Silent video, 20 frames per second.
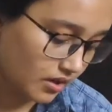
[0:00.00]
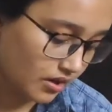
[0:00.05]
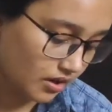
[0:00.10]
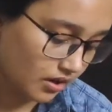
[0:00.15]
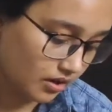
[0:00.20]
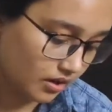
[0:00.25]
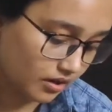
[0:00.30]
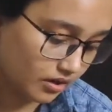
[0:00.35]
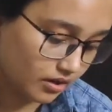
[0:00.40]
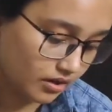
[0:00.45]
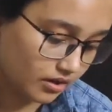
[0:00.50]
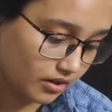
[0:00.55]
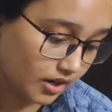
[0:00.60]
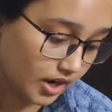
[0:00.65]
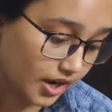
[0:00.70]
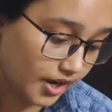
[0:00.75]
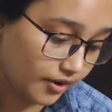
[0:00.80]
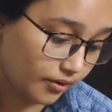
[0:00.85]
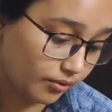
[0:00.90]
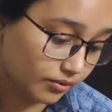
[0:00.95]

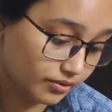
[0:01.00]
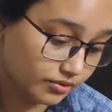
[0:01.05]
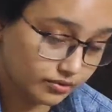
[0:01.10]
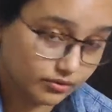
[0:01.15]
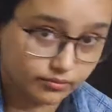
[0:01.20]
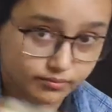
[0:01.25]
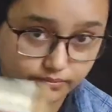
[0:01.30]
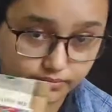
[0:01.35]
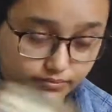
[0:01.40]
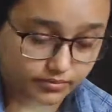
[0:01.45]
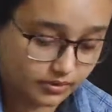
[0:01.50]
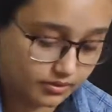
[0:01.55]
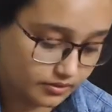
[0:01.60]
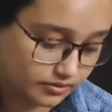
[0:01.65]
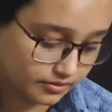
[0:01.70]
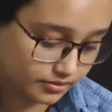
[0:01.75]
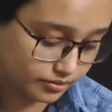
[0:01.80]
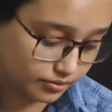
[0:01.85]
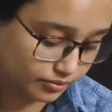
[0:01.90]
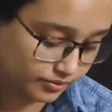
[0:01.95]
I also
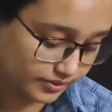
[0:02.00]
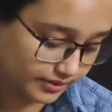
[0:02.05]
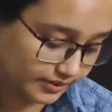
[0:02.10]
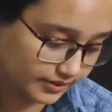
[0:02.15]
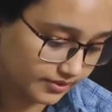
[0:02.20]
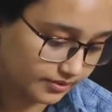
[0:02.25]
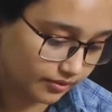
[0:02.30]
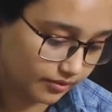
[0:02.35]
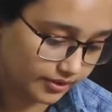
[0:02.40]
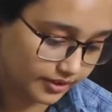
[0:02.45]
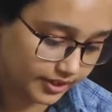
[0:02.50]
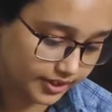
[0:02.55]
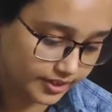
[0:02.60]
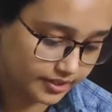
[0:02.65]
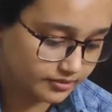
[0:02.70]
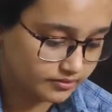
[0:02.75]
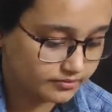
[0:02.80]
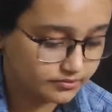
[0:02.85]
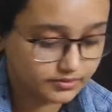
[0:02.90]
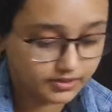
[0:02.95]
used this
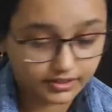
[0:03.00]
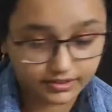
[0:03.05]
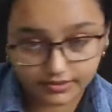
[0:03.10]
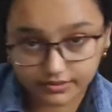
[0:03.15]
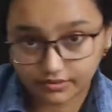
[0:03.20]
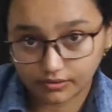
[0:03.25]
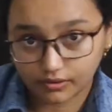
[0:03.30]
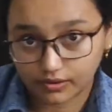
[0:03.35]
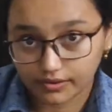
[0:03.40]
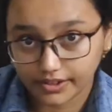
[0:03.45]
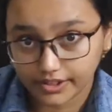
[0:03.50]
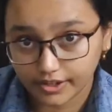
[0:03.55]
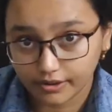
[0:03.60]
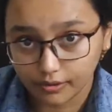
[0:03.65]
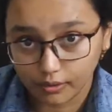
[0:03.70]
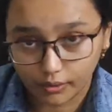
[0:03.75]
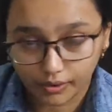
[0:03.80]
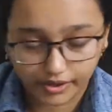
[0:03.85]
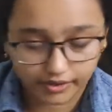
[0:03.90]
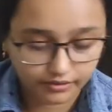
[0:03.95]
already. It's already
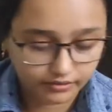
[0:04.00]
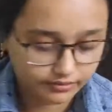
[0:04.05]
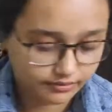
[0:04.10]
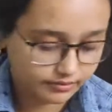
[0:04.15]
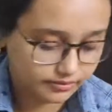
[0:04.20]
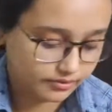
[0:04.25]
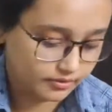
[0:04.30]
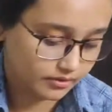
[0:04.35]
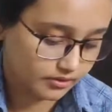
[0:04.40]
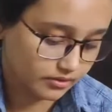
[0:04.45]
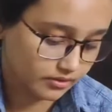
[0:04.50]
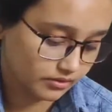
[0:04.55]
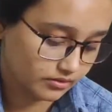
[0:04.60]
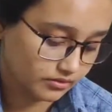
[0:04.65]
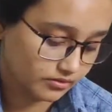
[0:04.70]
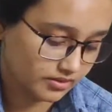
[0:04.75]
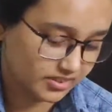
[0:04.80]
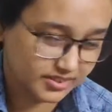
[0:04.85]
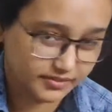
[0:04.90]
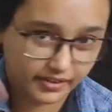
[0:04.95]
growing.
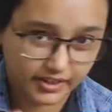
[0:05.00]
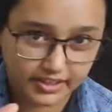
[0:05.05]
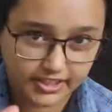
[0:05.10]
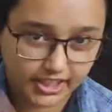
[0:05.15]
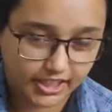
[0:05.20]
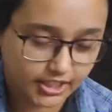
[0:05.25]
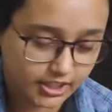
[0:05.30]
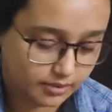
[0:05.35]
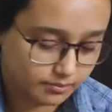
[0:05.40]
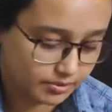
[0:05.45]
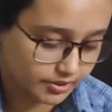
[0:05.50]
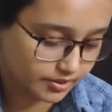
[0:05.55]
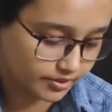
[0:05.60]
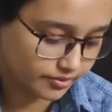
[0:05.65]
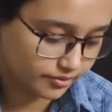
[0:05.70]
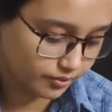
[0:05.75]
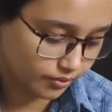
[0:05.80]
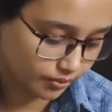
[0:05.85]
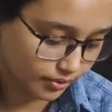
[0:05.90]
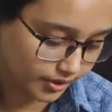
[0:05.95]
It's very tiny, but it's
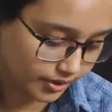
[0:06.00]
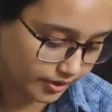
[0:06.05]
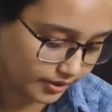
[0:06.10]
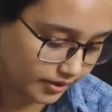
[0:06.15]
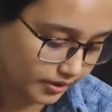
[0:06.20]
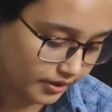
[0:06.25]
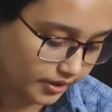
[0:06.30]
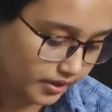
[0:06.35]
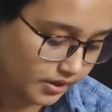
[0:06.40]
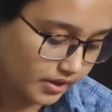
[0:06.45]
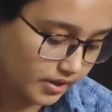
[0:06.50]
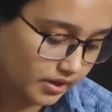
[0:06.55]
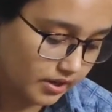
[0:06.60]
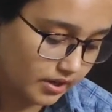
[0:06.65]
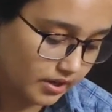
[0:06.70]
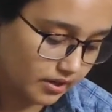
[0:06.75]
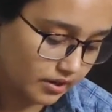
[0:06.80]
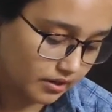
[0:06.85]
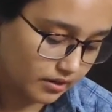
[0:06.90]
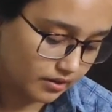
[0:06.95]
growing.
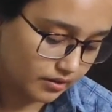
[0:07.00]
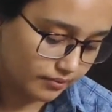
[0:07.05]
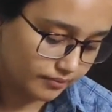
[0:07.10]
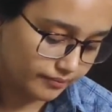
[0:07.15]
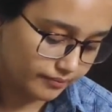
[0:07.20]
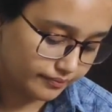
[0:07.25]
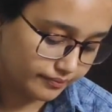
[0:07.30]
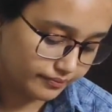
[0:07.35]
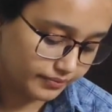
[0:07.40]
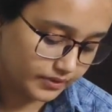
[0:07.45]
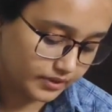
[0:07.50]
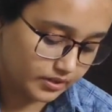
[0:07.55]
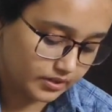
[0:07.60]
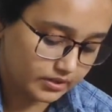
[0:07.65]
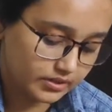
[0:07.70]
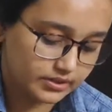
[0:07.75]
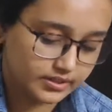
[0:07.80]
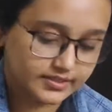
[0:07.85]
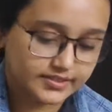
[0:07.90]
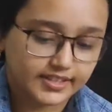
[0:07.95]

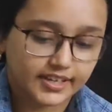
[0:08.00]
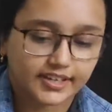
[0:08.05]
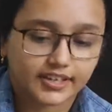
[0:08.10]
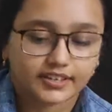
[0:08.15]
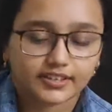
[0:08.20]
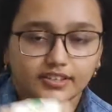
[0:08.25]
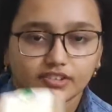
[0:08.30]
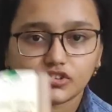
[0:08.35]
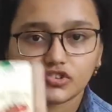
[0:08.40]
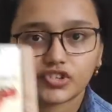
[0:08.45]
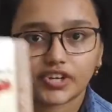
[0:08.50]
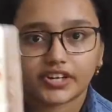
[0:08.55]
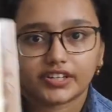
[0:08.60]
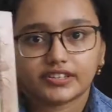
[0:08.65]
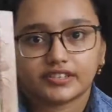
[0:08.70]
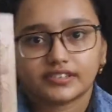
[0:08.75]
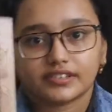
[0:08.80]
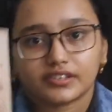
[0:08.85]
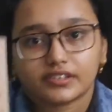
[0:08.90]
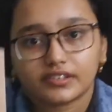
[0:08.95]
The second is cherry
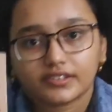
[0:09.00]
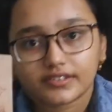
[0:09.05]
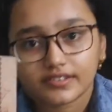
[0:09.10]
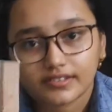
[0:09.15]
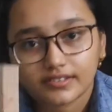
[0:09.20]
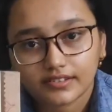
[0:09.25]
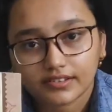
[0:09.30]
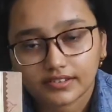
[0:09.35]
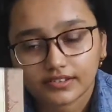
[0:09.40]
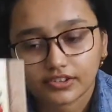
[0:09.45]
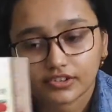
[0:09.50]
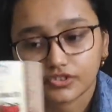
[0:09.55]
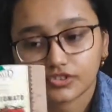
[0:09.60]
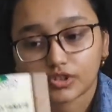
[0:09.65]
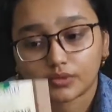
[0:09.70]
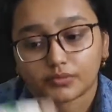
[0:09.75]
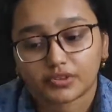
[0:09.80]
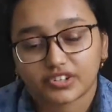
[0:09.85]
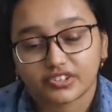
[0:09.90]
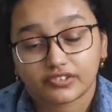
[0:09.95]
seeds. The
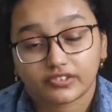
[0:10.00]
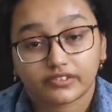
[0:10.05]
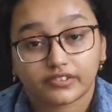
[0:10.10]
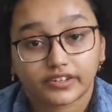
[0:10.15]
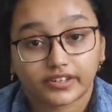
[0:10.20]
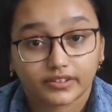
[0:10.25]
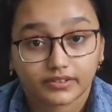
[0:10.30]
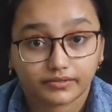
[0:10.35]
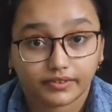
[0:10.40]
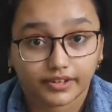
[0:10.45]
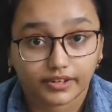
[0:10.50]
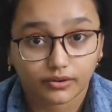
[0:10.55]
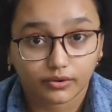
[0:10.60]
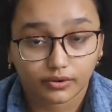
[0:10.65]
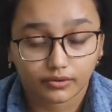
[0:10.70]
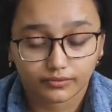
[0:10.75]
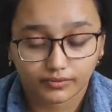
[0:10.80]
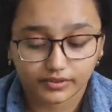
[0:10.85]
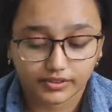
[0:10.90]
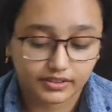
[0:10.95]
germination rate is very
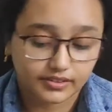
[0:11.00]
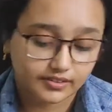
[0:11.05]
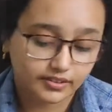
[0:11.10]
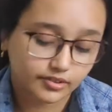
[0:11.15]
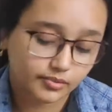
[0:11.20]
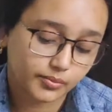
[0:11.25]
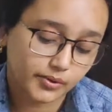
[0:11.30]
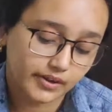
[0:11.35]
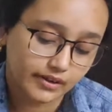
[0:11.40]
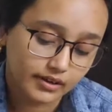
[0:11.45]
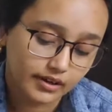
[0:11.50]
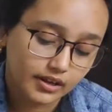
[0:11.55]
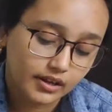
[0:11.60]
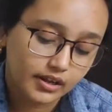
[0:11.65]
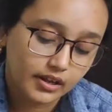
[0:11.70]
good for this as well.